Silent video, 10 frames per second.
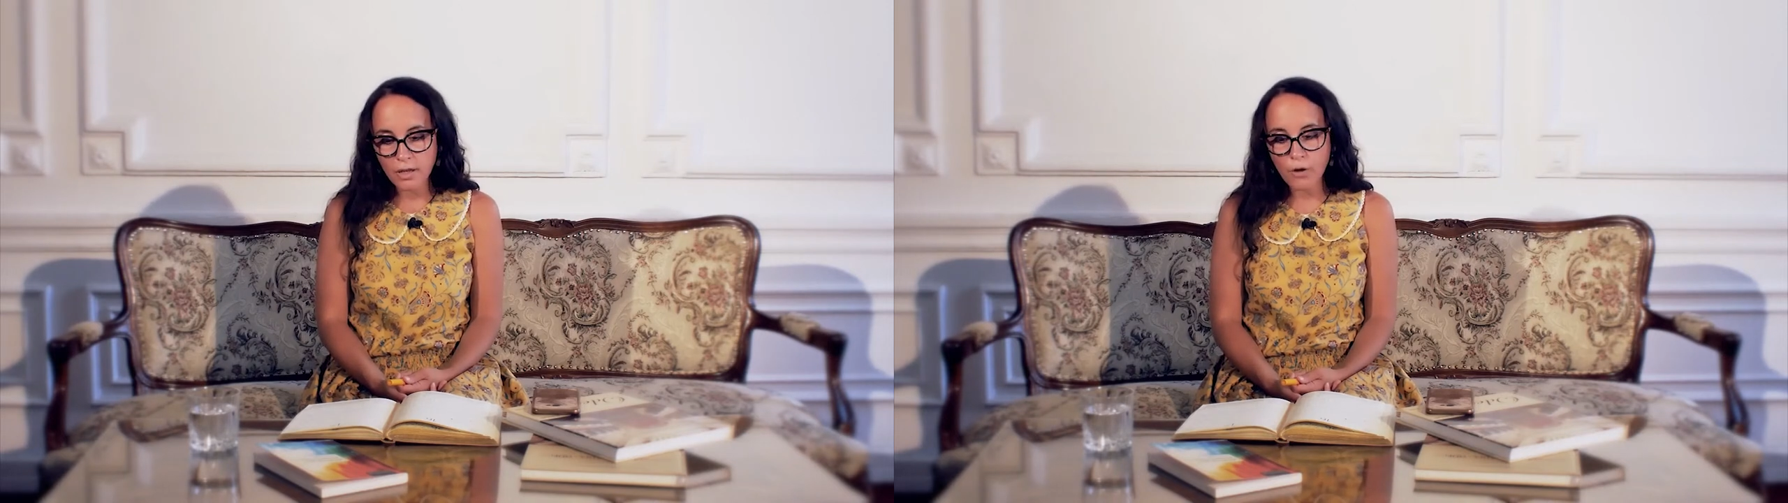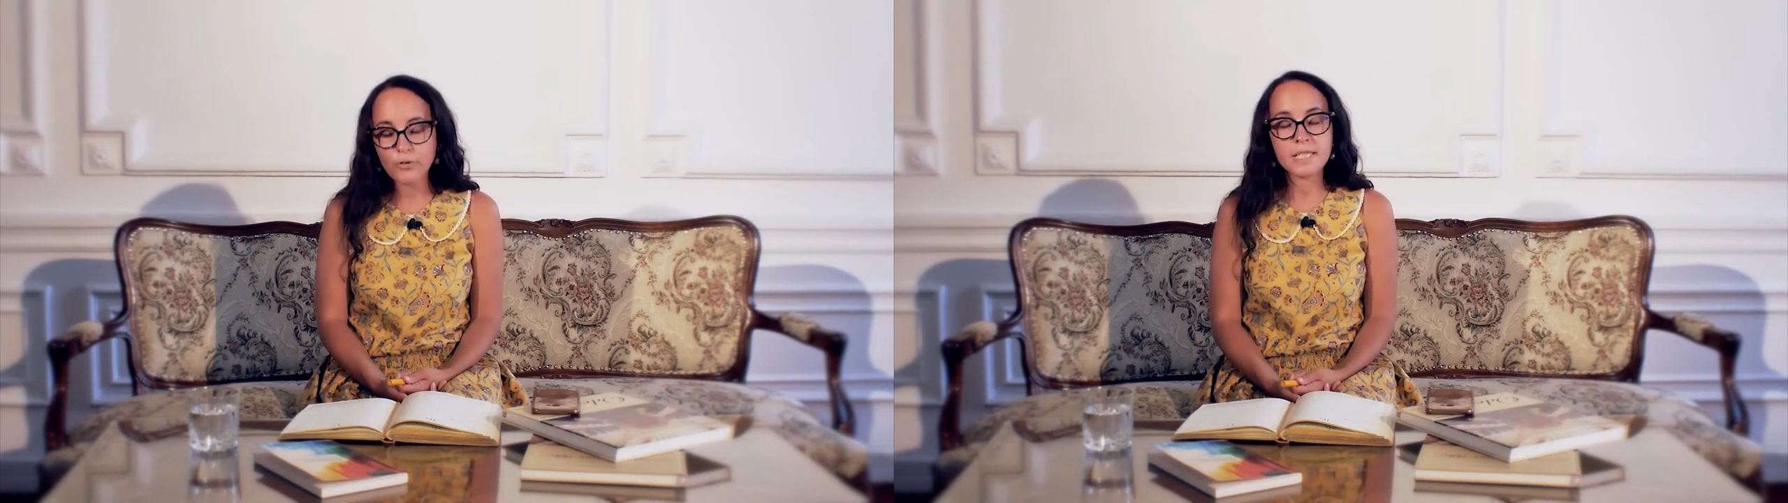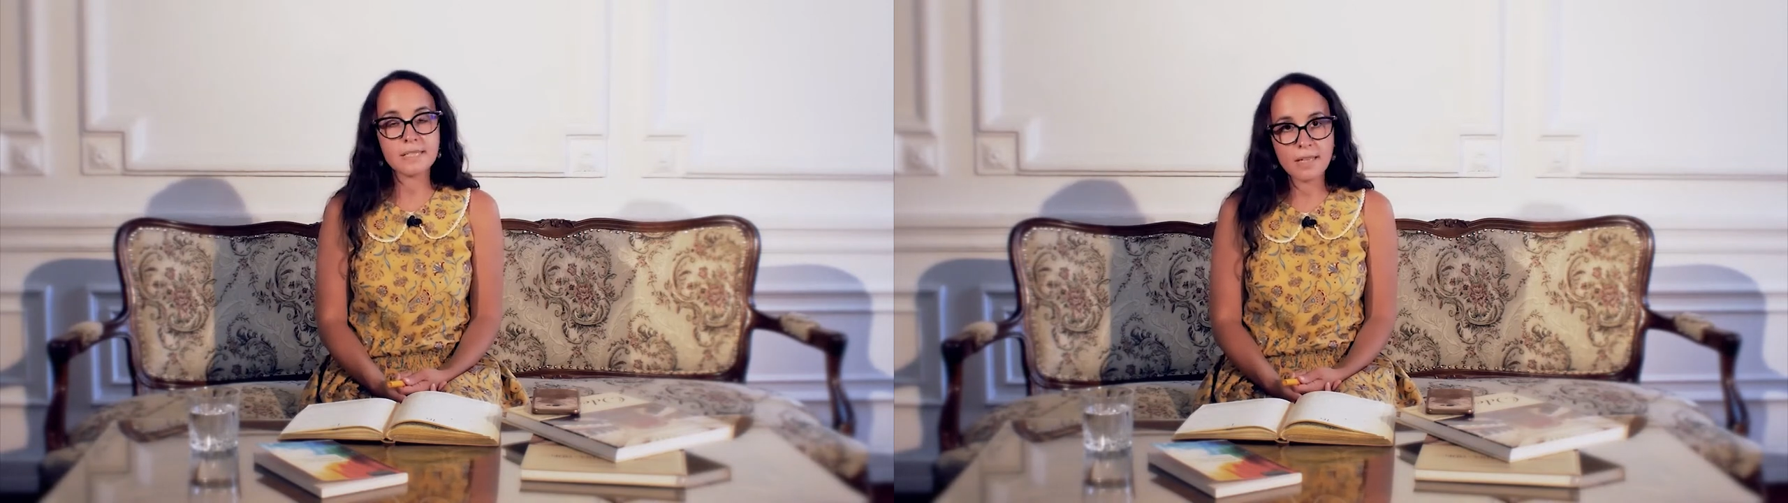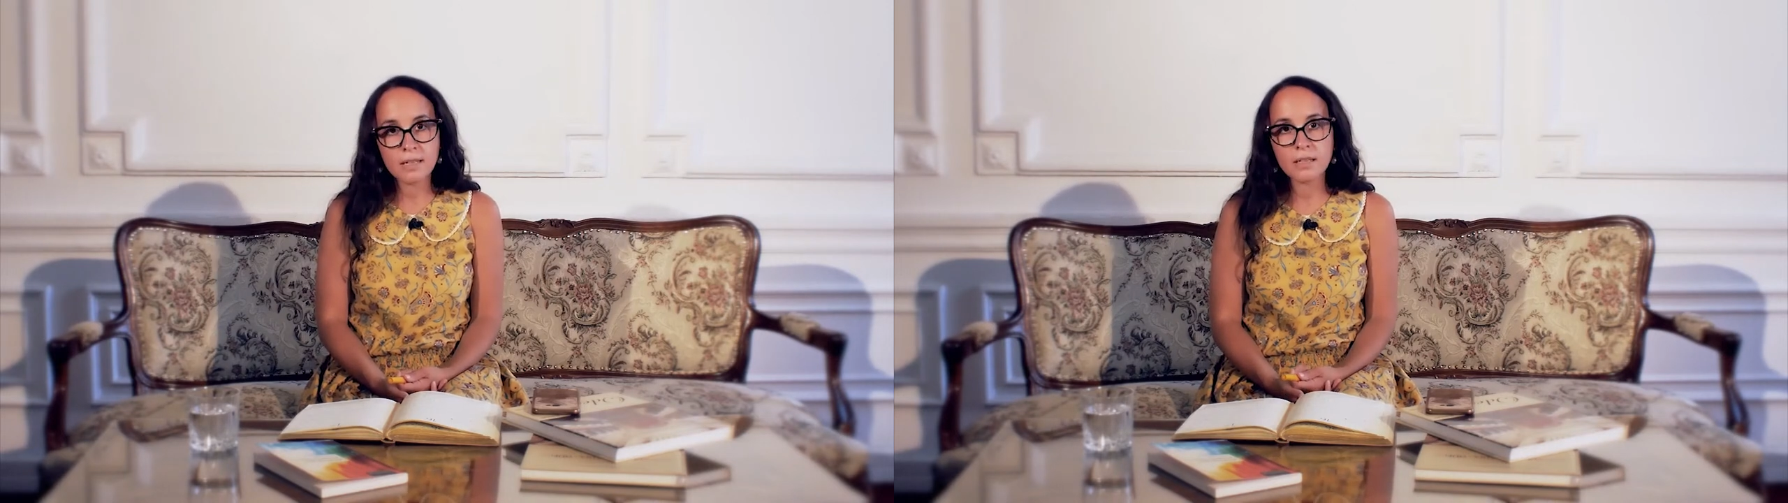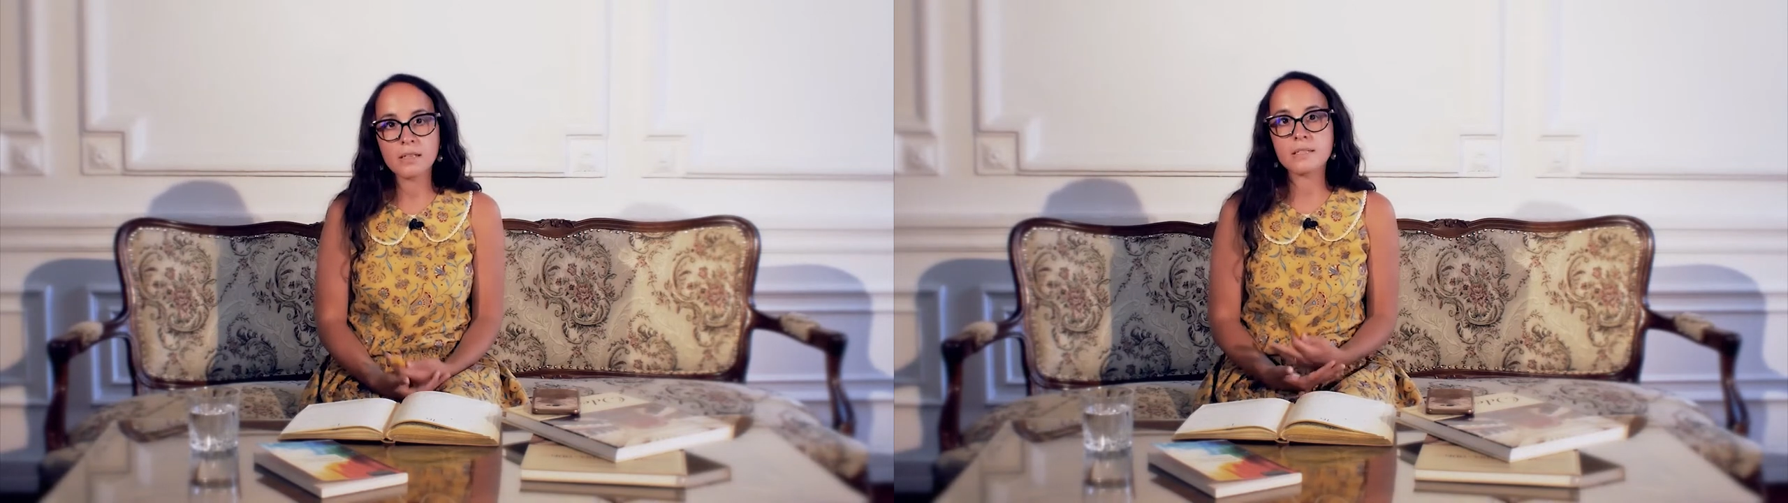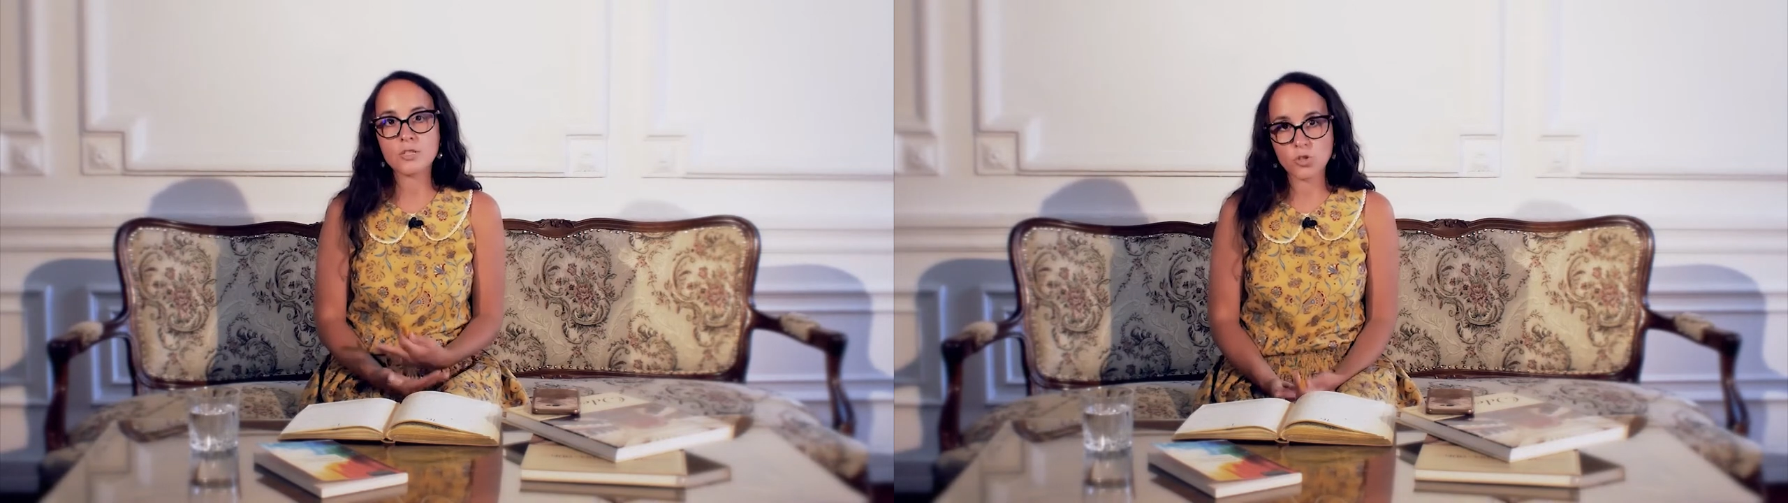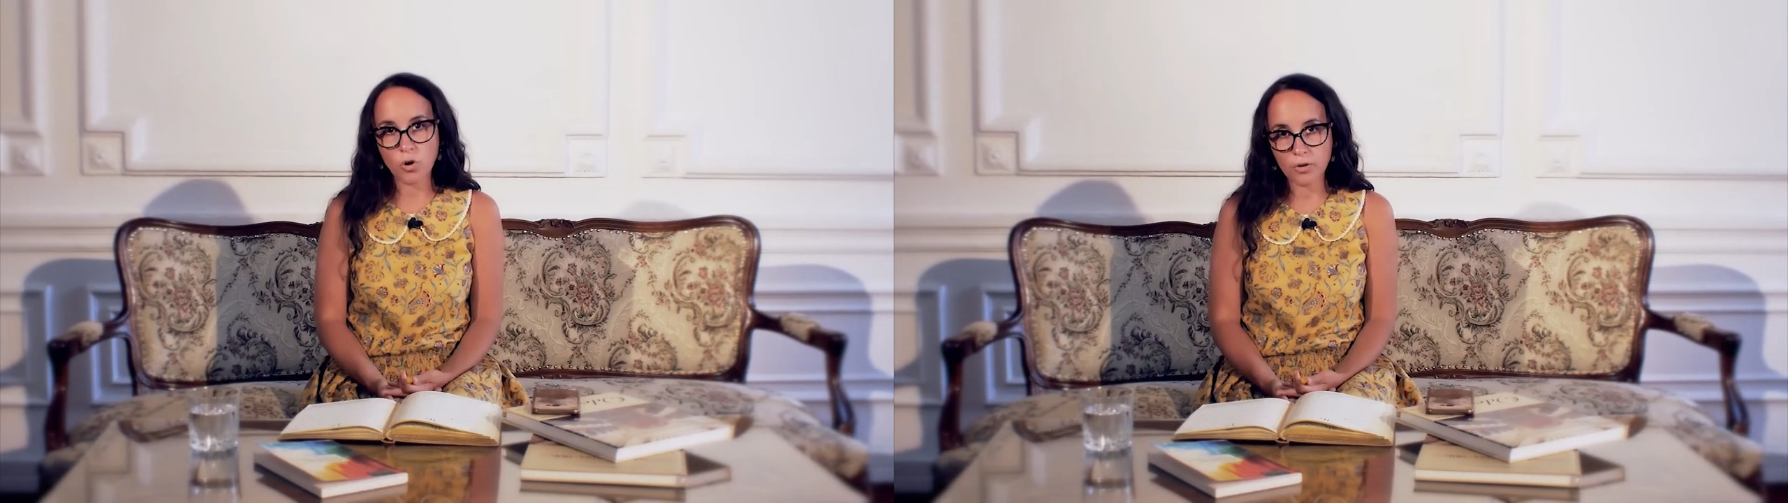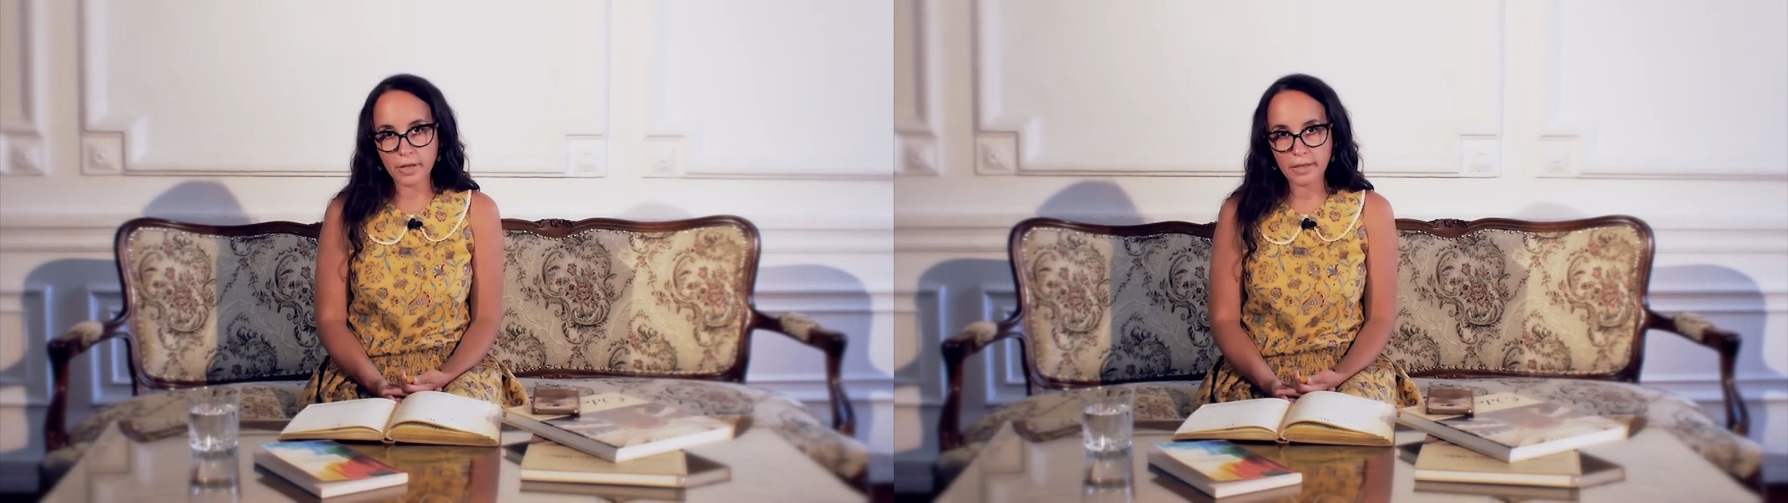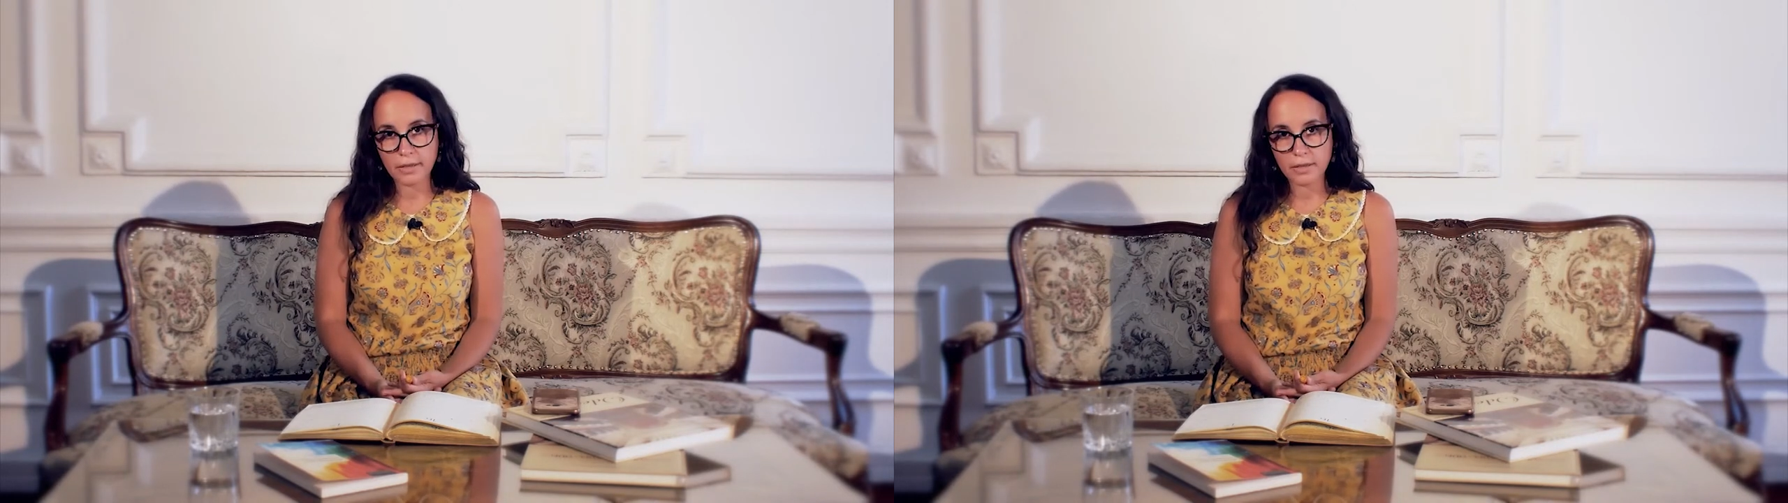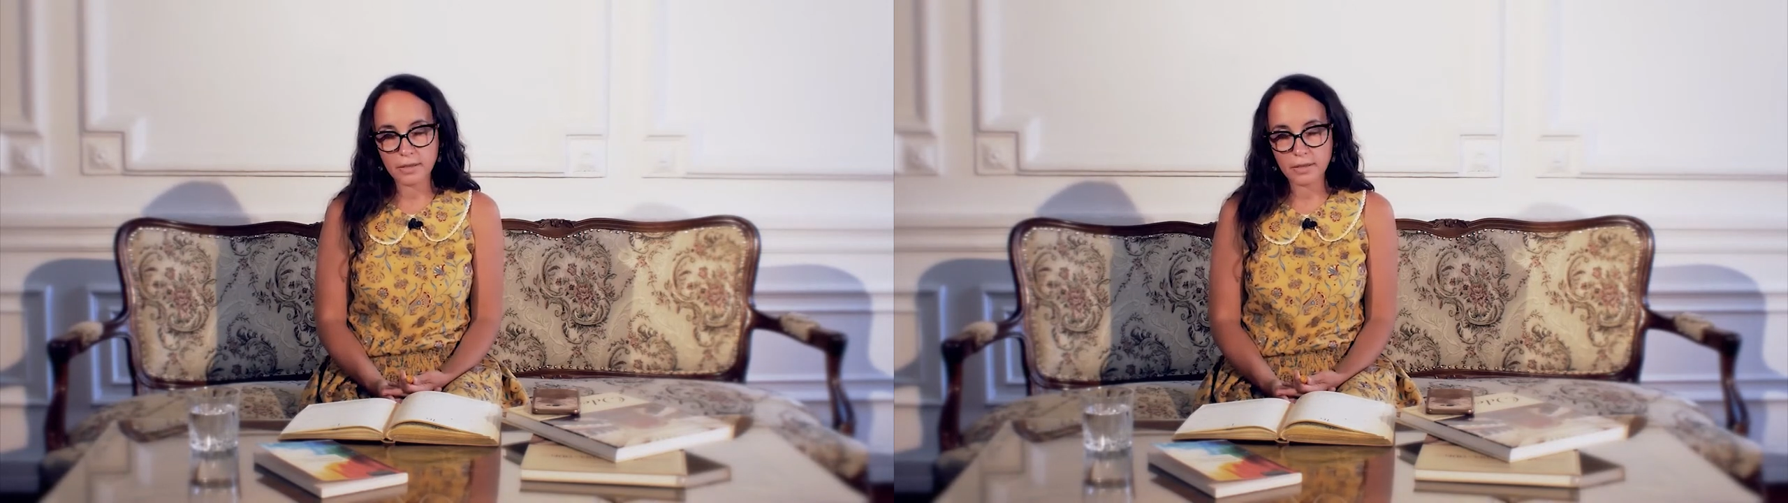of a single story